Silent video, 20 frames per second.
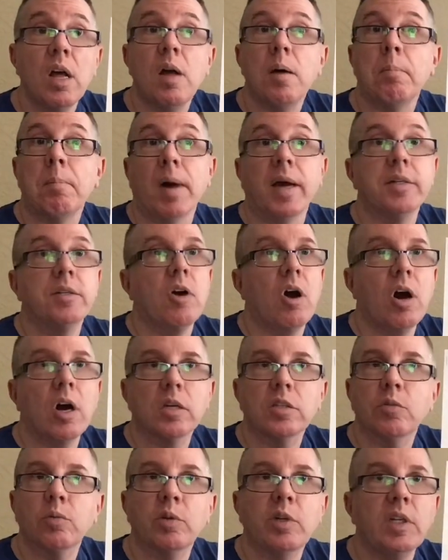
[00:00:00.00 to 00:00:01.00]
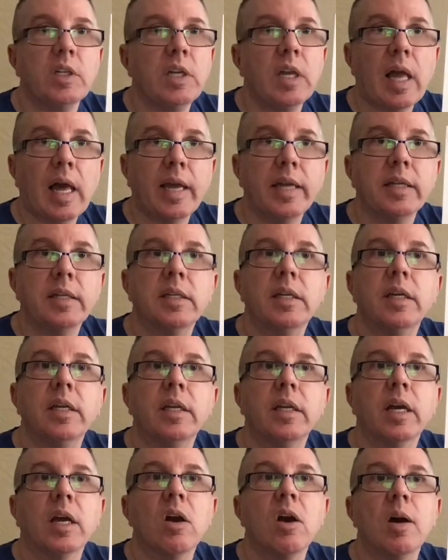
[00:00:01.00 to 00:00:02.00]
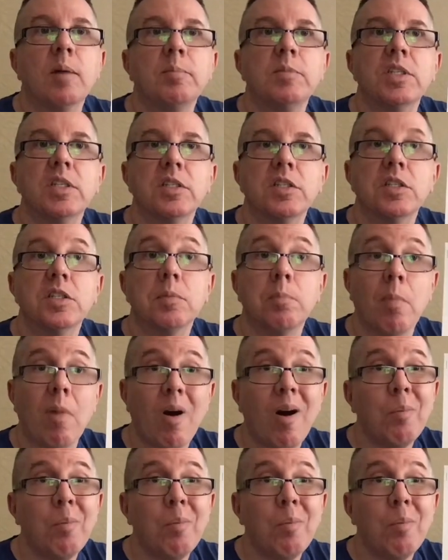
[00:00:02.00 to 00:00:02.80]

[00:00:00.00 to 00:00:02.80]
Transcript: My dogs really liked it. It comes in small